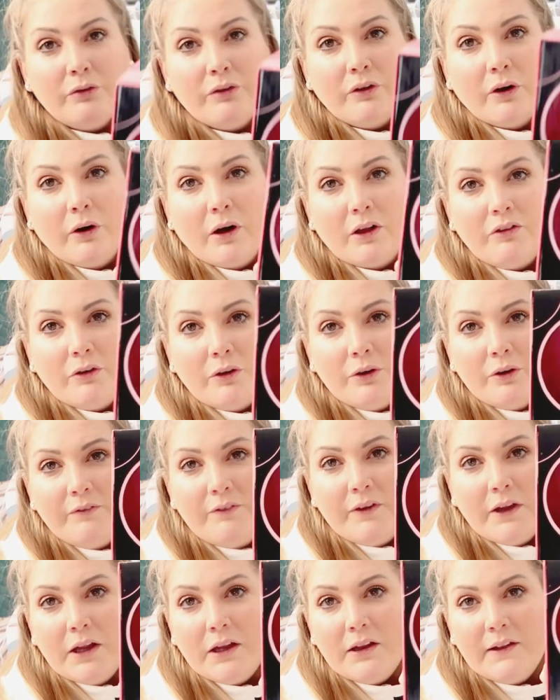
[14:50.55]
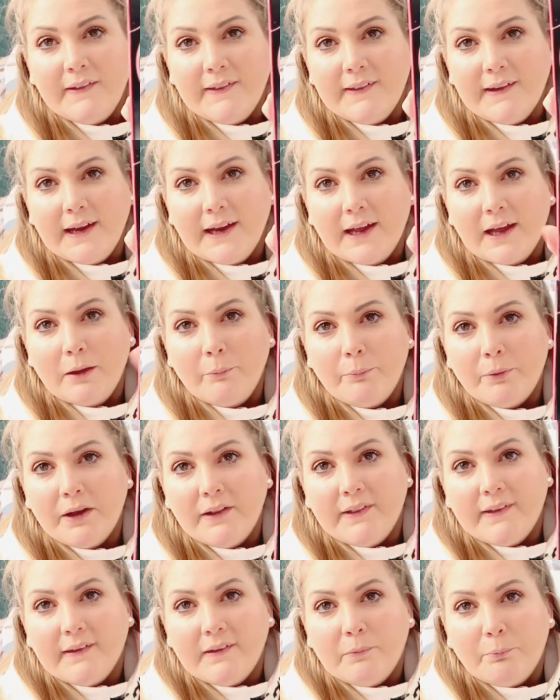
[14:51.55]
So I don't know if you can see it, but
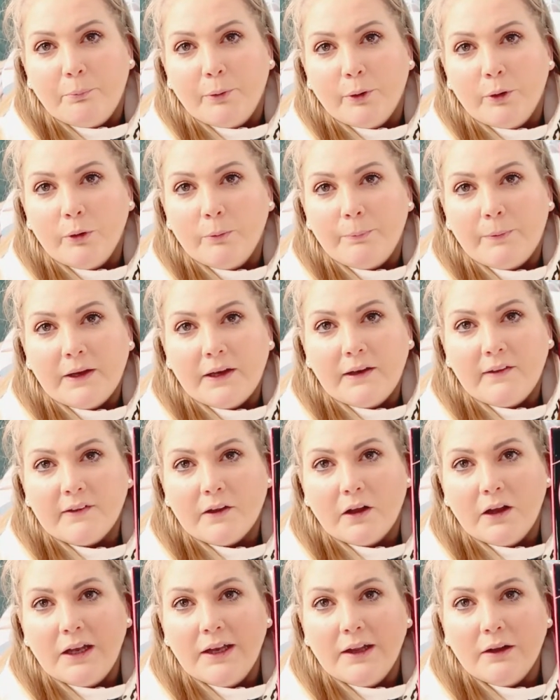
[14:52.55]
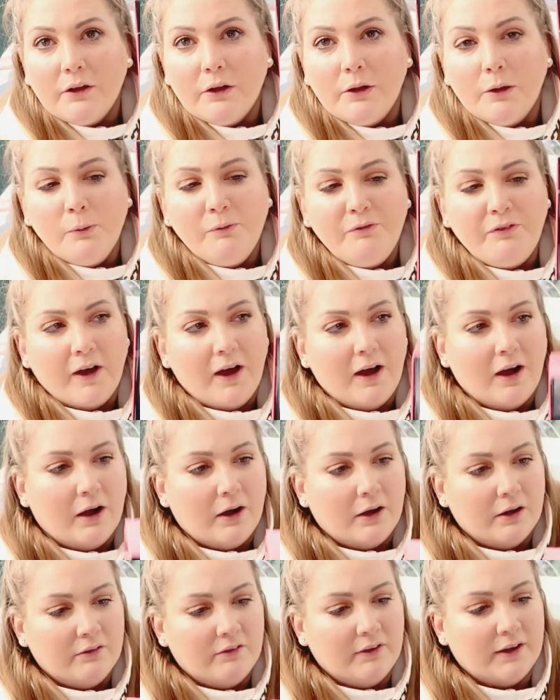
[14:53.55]
it's this bulb and it's got a little love
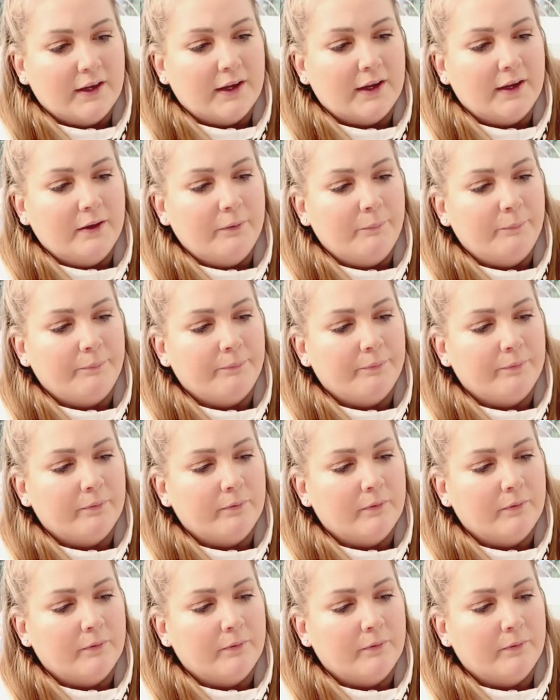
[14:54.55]
heart in it.